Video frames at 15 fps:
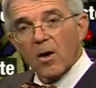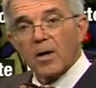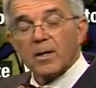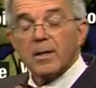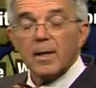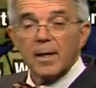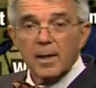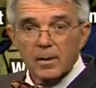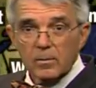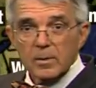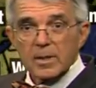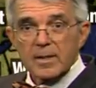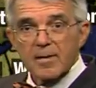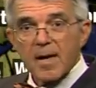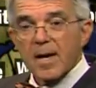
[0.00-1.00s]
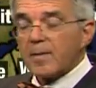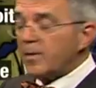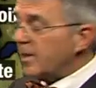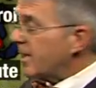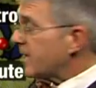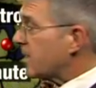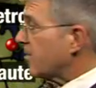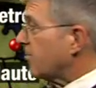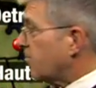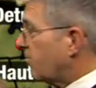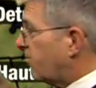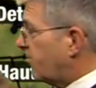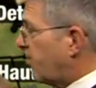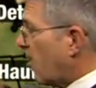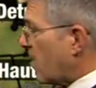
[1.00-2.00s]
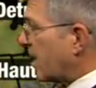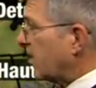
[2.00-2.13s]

on with them, and that's a very